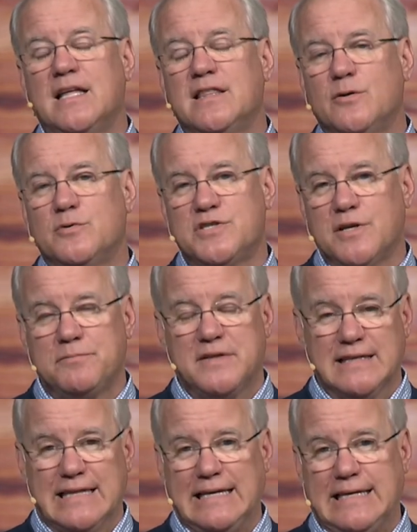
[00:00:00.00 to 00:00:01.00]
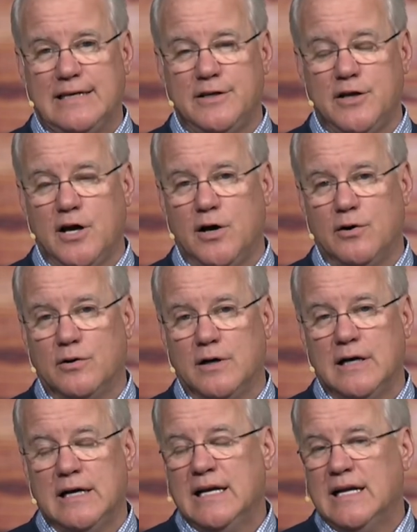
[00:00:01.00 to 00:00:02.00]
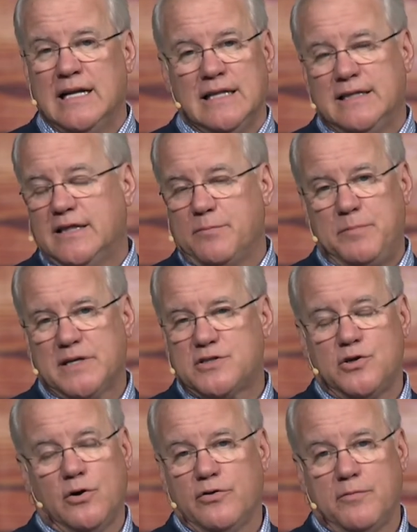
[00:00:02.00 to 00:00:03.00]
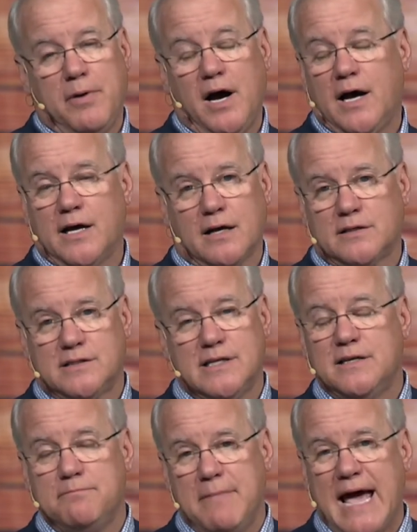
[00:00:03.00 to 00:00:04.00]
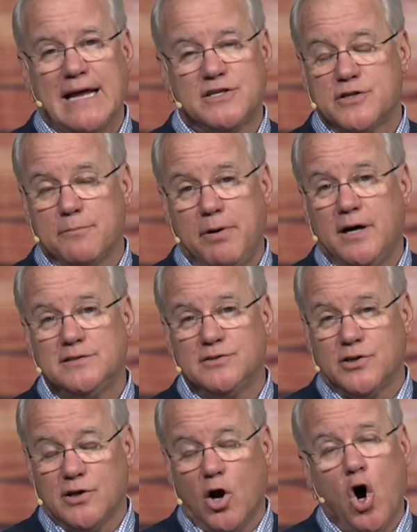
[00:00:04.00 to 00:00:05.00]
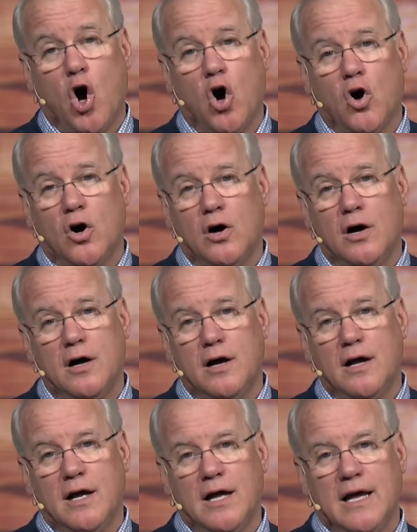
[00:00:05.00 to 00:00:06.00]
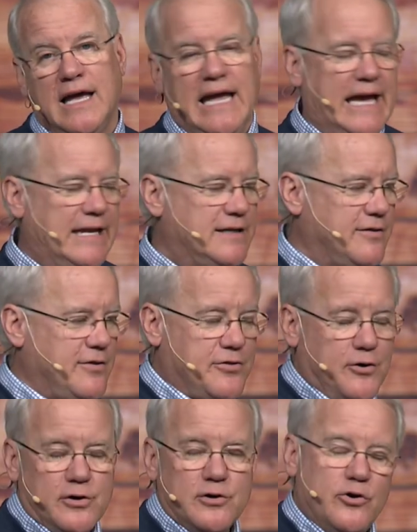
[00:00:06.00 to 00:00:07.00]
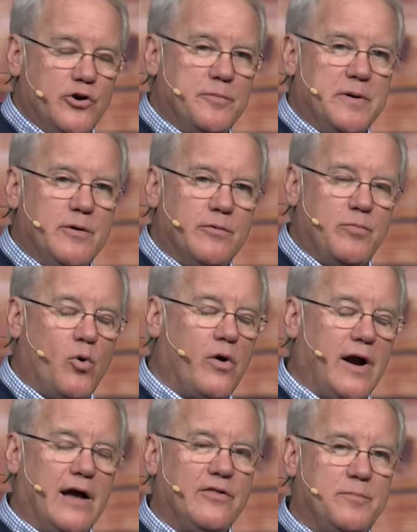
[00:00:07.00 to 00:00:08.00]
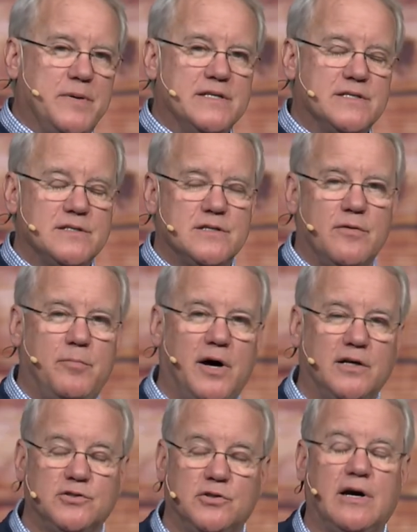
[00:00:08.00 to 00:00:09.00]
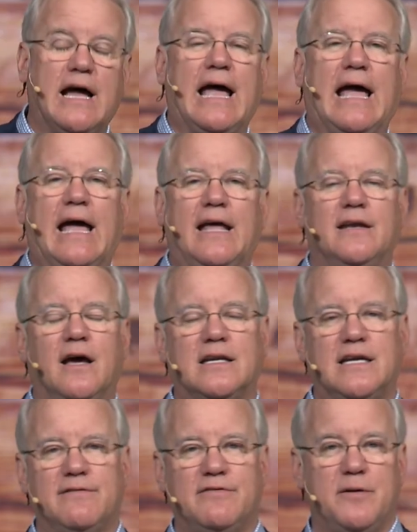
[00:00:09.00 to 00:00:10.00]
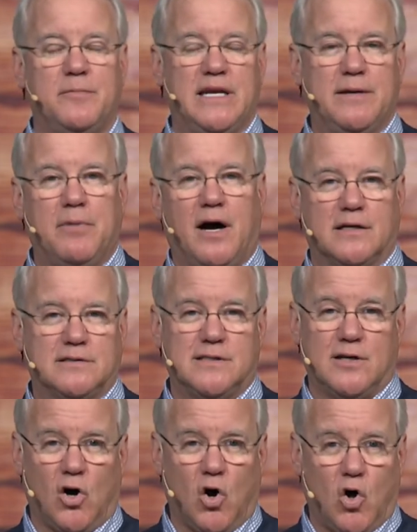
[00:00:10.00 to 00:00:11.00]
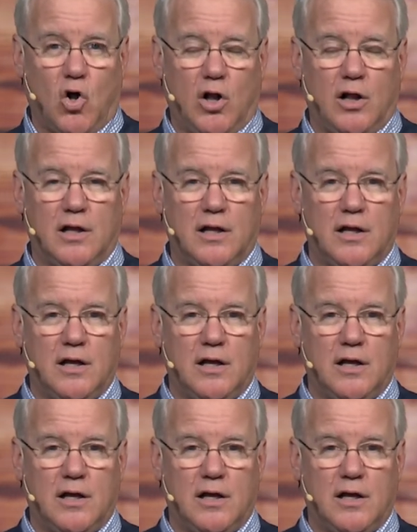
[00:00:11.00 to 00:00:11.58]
There was something they didn't know, that the picture on the box didn't match the puzzle at all. And to the third group, he would pour out the pieces of the puzzle and not give them any box at all.